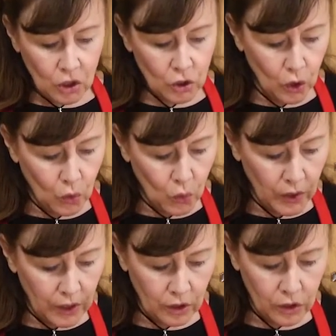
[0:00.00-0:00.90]
So
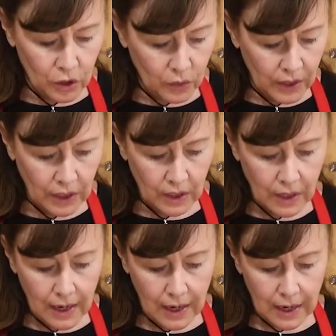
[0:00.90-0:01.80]
we are doing
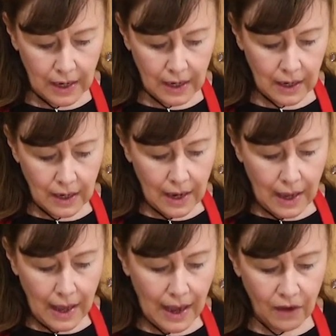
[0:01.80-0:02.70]
a
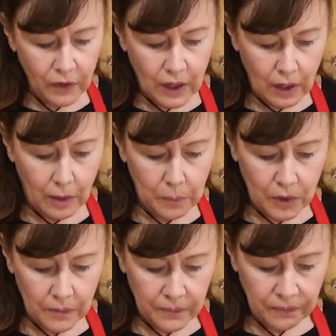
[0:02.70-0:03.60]
half a cup
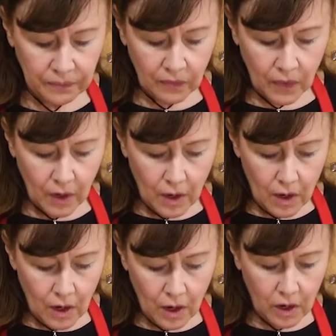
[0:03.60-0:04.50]

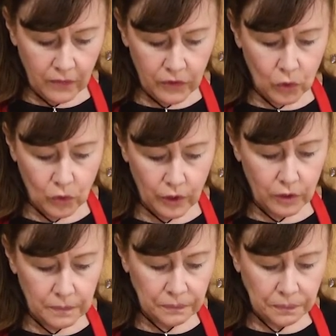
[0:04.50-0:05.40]
of the
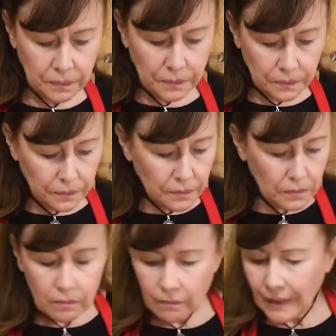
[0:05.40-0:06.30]
oil.
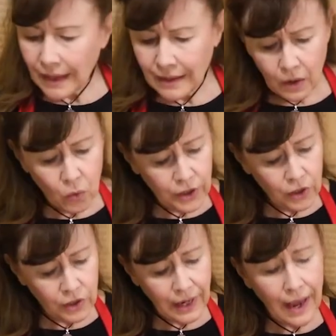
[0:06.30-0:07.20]
Now what
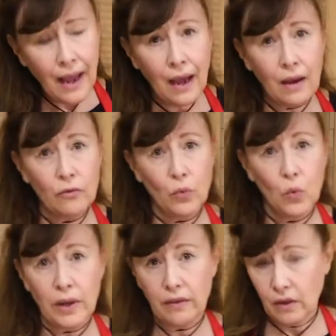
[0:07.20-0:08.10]
you're gonna have
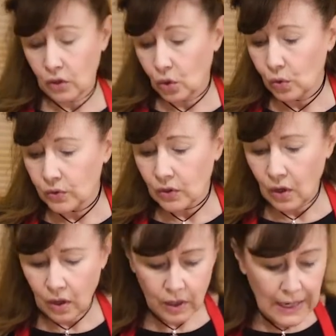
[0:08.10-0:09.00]
with a
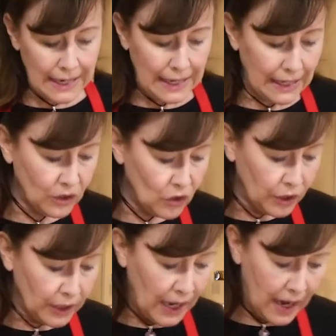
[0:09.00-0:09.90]
coleslaw is
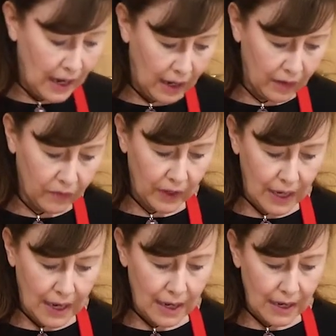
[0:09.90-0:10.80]
you're gonna have
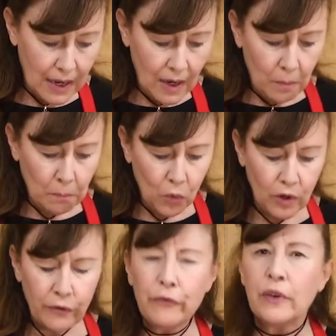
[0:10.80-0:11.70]
a
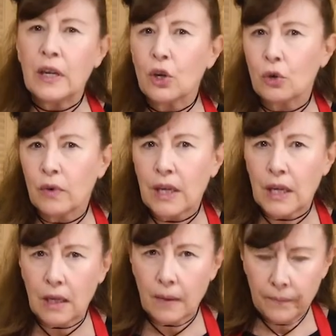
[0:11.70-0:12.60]
more vinegary